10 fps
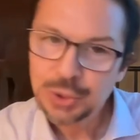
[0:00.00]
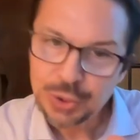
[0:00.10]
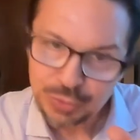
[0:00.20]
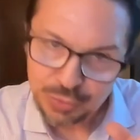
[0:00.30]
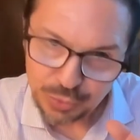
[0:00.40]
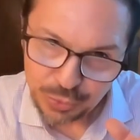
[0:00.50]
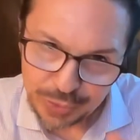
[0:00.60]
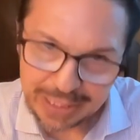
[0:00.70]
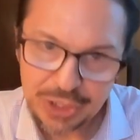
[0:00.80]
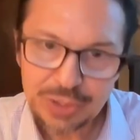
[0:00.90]
to
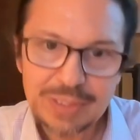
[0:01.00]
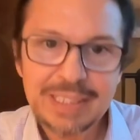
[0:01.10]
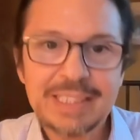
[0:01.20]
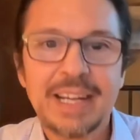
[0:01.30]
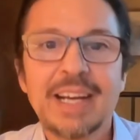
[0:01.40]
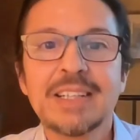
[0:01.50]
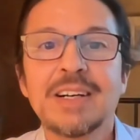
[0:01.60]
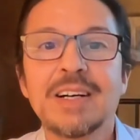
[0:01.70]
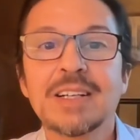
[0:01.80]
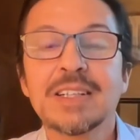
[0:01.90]
regularly
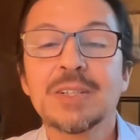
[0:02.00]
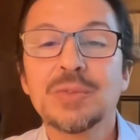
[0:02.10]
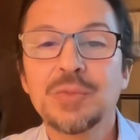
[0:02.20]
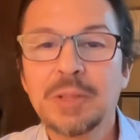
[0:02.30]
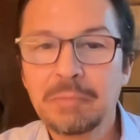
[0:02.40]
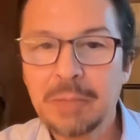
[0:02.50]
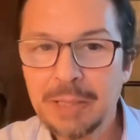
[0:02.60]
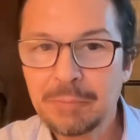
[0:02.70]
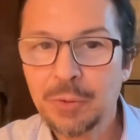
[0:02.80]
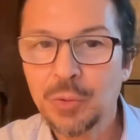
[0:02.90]
dialogue with
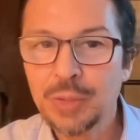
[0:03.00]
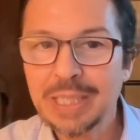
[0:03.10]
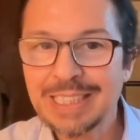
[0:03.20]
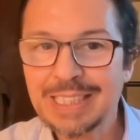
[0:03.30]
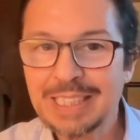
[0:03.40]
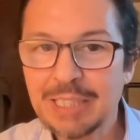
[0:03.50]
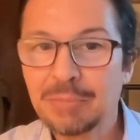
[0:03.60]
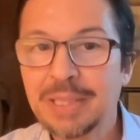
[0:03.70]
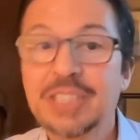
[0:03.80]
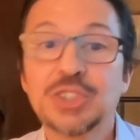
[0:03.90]
people we
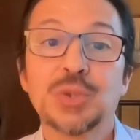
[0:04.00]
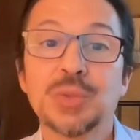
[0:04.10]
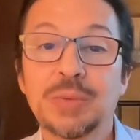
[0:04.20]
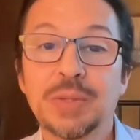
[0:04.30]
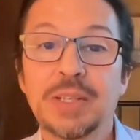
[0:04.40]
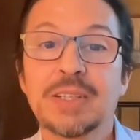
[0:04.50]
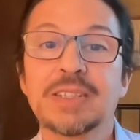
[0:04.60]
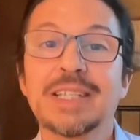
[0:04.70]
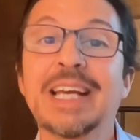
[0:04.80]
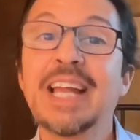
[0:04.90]
deeply disagree with
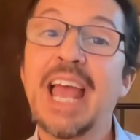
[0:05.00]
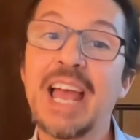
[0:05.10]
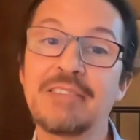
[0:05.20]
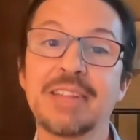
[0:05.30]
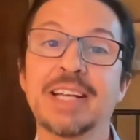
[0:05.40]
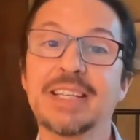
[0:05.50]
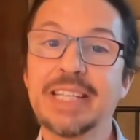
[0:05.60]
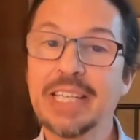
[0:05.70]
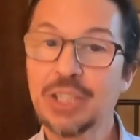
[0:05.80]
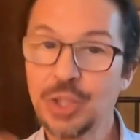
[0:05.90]
and have that
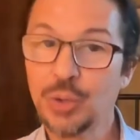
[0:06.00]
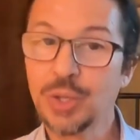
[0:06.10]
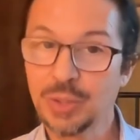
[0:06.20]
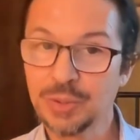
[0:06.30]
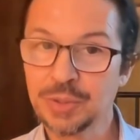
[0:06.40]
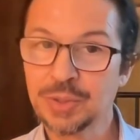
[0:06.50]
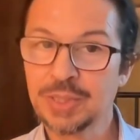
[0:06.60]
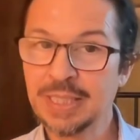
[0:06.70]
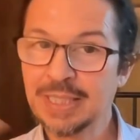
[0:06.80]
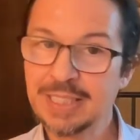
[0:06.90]
dialogos.
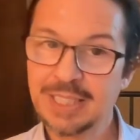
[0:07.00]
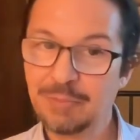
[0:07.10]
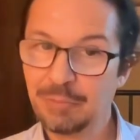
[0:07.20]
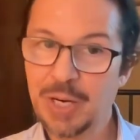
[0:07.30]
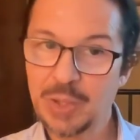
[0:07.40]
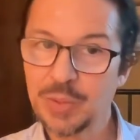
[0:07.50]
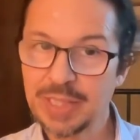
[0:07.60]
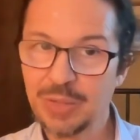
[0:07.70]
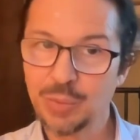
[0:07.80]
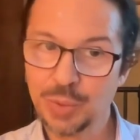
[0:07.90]
I'm borrowing
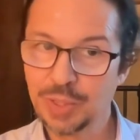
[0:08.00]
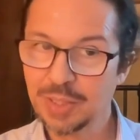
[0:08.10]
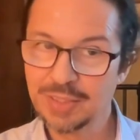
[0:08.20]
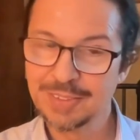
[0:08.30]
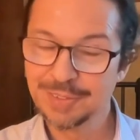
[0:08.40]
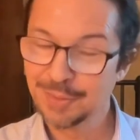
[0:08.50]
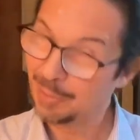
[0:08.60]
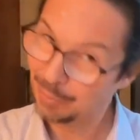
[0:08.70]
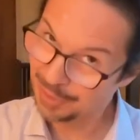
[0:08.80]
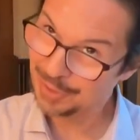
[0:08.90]
that word or
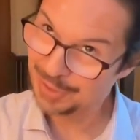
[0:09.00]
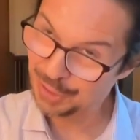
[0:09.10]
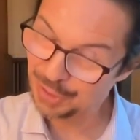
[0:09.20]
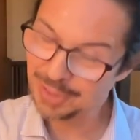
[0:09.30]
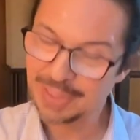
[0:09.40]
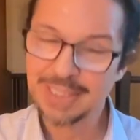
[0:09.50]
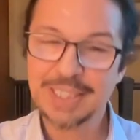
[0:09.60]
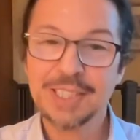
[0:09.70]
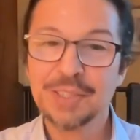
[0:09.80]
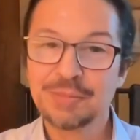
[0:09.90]
that pronunciation
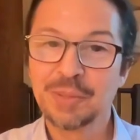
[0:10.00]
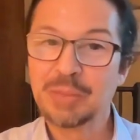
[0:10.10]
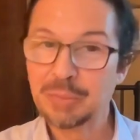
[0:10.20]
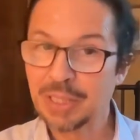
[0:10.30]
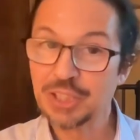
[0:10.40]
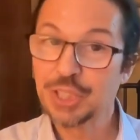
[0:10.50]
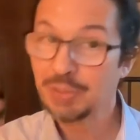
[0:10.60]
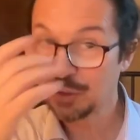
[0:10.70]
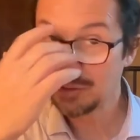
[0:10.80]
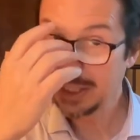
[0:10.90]
from people like
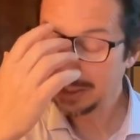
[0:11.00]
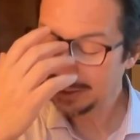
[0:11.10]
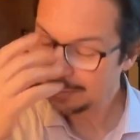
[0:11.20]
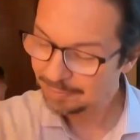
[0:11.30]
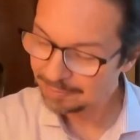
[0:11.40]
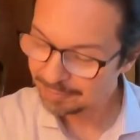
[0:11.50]
John Vervaeke.